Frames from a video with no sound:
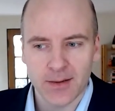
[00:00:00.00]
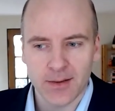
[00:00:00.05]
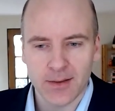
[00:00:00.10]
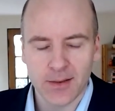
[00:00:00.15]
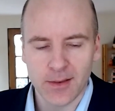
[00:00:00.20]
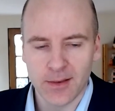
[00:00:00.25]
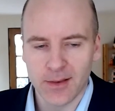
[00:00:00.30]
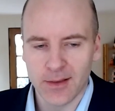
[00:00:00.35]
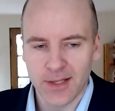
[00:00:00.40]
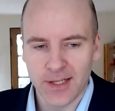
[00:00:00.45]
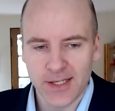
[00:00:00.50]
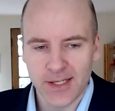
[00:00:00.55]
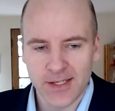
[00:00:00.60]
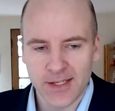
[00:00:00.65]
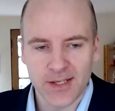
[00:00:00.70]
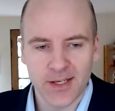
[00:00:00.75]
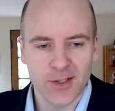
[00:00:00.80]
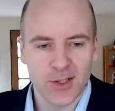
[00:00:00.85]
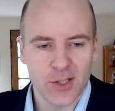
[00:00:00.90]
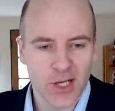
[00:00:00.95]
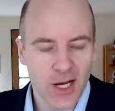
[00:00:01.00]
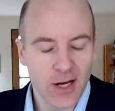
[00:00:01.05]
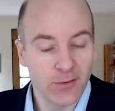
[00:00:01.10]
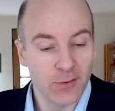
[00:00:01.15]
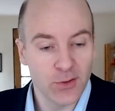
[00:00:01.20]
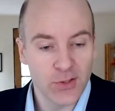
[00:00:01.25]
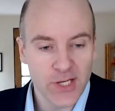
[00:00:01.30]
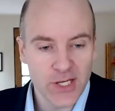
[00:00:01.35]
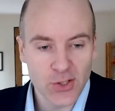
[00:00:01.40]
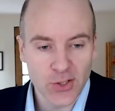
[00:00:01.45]
listen to
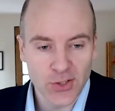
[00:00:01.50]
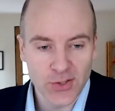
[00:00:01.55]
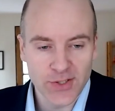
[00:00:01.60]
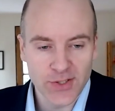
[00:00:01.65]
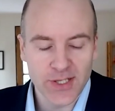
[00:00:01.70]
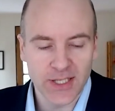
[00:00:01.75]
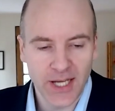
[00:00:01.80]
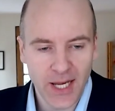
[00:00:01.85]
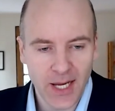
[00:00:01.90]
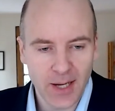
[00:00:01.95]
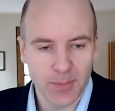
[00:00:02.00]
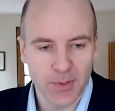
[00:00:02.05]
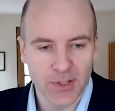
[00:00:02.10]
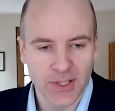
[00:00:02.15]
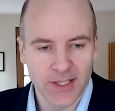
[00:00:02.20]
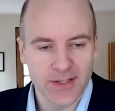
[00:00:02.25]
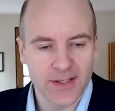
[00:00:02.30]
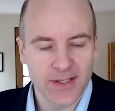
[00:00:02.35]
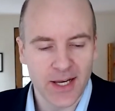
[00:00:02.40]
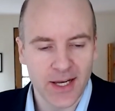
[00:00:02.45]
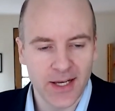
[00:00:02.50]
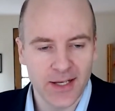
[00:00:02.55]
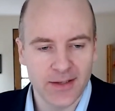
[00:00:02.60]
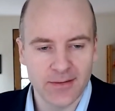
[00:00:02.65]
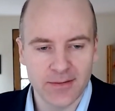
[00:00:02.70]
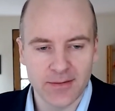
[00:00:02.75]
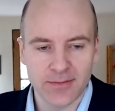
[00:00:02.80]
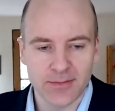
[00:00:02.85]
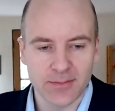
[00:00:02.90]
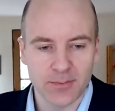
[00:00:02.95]
conversations that happen inside
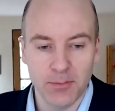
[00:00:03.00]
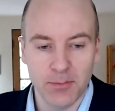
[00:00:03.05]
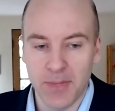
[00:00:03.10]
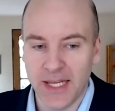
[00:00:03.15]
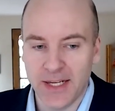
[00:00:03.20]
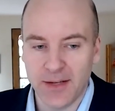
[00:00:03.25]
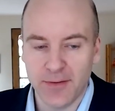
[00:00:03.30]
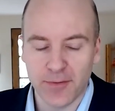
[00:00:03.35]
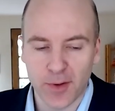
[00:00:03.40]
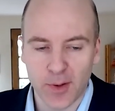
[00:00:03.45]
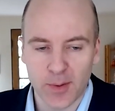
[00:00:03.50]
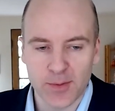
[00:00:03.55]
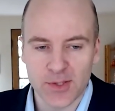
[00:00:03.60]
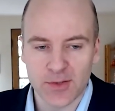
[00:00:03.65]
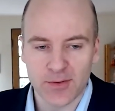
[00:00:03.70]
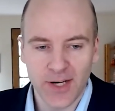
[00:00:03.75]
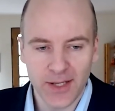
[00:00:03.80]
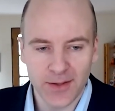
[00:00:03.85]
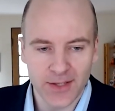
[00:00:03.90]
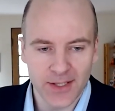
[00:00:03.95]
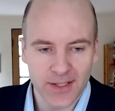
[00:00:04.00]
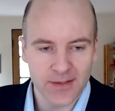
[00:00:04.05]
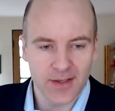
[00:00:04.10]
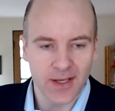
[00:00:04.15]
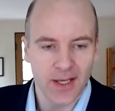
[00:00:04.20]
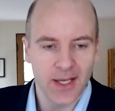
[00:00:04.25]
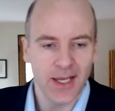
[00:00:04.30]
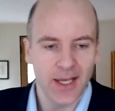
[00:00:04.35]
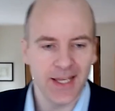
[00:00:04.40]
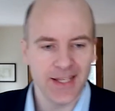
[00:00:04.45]
many firms around this,
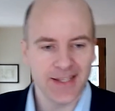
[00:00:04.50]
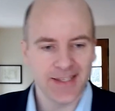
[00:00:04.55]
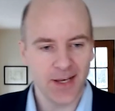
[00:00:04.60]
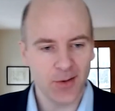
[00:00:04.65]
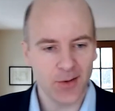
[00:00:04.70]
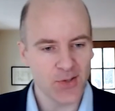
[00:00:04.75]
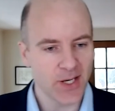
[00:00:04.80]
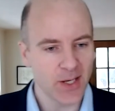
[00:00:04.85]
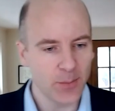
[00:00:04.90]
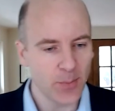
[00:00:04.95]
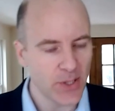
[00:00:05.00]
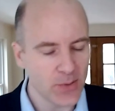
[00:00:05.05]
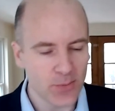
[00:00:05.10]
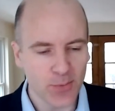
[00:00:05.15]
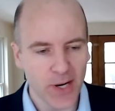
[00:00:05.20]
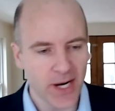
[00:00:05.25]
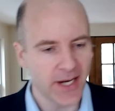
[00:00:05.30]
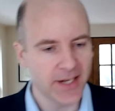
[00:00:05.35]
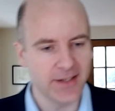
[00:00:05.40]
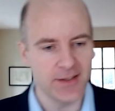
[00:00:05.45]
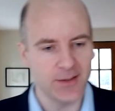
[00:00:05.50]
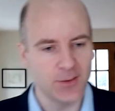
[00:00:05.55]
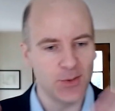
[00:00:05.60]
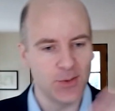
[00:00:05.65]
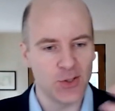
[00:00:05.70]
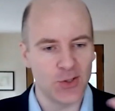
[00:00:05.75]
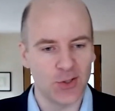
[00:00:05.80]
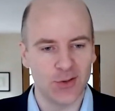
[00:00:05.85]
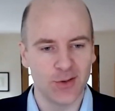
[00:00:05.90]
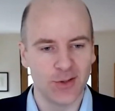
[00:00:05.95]
it sounds like a best practice. We
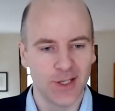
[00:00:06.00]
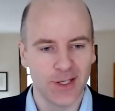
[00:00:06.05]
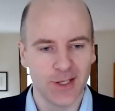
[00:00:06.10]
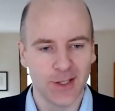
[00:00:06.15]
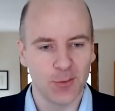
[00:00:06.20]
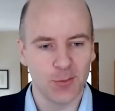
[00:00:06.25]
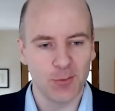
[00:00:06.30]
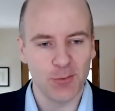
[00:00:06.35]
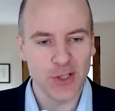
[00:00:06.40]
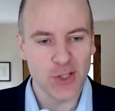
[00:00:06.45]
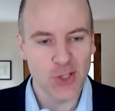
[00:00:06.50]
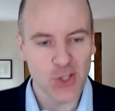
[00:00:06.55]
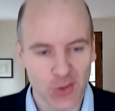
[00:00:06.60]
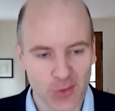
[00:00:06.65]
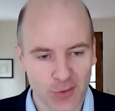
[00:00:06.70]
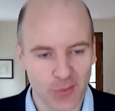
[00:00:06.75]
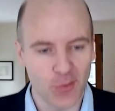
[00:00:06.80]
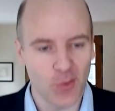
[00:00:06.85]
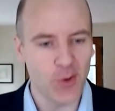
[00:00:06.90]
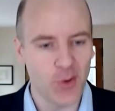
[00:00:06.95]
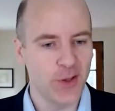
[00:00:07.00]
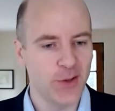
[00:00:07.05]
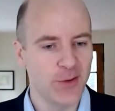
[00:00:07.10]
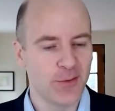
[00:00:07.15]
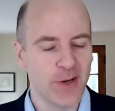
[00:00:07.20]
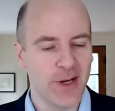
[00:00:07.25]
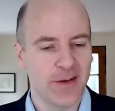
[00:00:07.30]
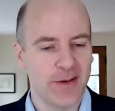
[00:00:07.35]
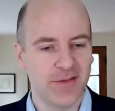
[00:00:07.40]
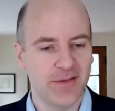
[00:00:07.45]
should avoid
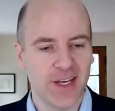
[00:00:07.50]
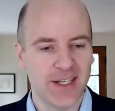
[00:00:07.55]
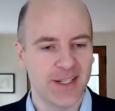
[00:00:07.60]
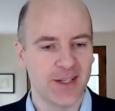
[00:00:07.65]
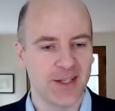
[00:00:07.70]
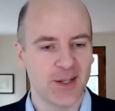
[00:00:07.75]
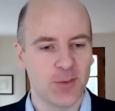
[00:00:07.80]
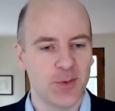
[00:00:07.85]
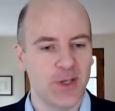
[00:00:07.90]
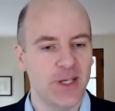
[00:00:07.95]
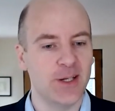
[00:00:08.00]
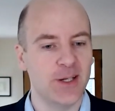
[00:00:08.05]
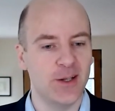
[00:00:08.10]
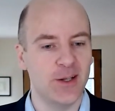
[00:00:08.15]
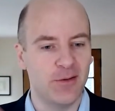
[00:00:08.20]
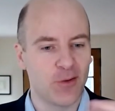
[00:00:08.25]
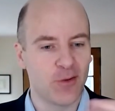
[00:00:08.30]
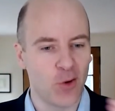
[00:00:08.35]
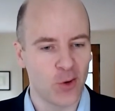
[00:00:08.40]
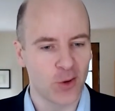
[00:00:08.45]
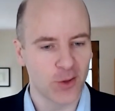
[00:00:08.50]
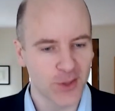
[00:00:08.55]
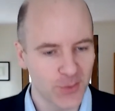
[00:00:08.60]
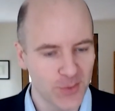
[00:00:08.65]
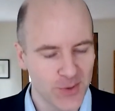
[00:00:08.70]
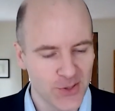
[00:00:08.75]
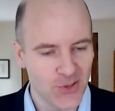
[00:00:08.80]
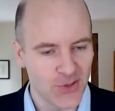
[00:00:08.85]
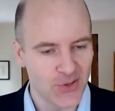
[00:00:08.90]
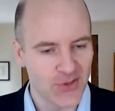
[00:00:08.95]
reinventing the wheel. Of course,
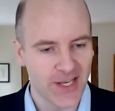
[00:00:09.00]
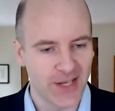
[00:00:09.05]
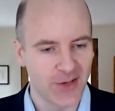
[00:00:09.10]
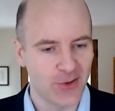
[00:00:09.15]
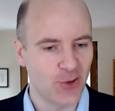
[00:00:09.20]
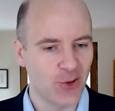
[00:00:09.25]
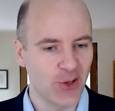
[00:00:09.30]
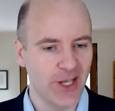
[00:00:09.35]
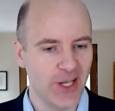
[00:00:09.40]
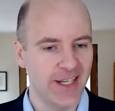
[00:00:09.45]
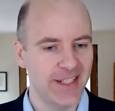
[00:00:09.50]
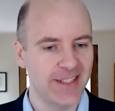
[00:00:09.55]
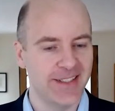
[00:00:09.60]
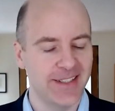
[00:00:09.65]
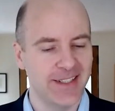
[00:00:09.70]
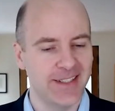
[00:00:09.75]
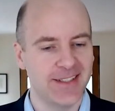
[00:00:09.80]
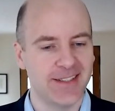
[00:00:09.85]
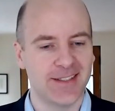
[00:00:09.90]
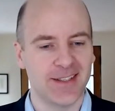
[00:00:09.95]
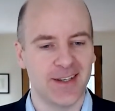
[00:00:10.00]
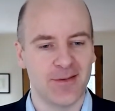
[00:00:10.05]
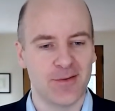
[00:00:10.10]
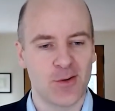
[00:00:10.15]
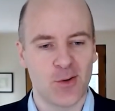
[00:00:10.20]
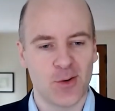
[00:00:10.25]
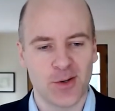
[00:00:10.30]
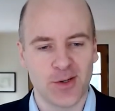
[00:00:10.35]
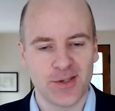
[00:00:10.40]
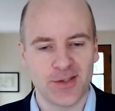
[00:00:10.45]
we should centralize this. Of
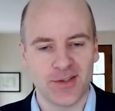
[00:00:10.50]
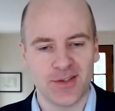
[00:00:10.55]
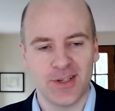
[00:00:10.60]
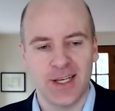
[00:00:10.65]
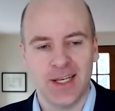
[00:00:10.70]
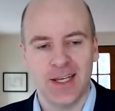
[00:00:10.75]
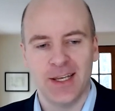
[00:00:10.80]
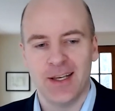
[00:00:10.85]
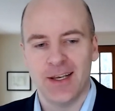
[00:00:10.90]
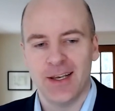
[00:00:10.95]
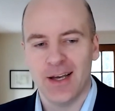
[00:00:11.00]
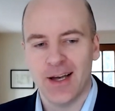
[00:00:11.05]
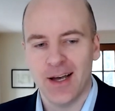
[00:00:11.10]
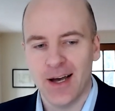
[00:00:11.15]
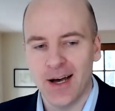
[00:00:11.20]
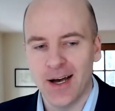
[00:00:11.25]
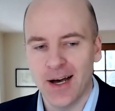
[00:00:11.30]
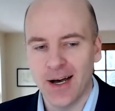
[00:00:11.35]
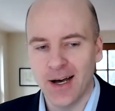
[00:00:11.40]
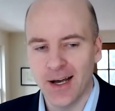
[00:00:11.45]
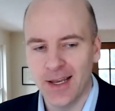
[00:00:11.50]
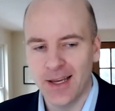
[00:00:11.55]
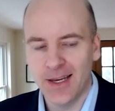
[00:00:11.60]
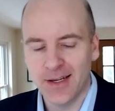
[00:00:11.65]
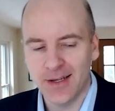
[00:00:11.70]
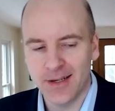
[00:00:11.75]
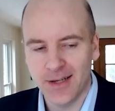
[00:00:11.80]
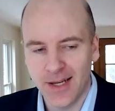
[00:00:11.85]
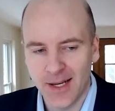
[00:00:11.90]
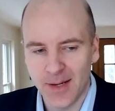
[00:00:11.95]
course,
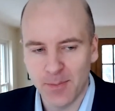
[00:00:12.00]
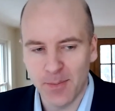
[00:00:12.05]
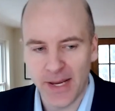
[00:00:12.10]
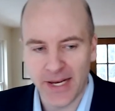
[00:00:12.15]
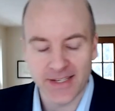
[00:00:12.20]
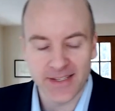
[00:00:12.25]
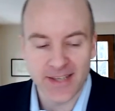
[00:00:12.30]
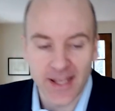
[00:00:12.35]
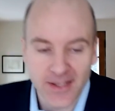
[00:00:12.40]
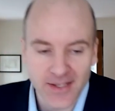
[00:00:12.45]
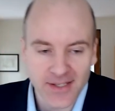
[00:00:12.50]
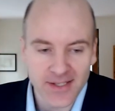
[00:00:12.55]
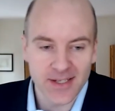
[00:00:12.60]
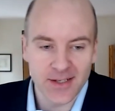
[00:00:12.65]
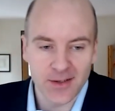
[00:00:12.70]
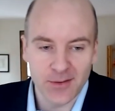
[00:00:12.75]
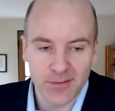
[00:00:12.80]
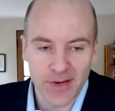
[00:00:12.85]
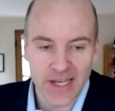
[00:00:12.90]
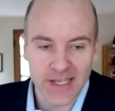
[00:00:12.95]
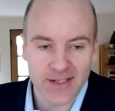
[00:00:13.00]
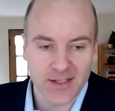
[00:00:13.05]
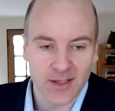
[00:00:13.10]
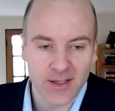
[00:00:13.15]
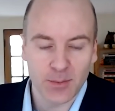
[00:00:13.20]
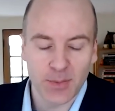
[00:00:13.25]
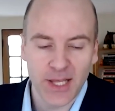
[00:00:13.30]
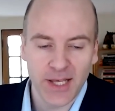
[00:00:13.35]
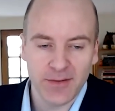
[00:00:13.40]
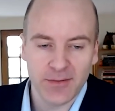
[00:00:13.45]
it makes sense to invest in a
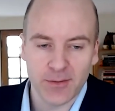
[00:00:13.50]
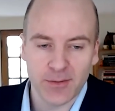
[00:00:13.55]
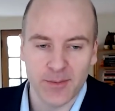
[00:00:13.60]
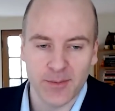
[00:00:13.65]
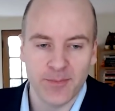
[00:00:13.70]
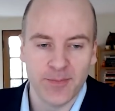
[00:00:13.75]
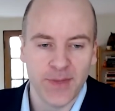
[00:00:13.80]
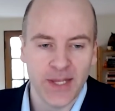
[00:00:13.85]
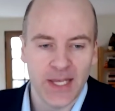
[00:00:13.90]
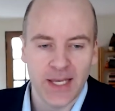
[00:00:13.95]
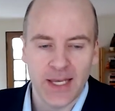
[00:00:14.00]
platform.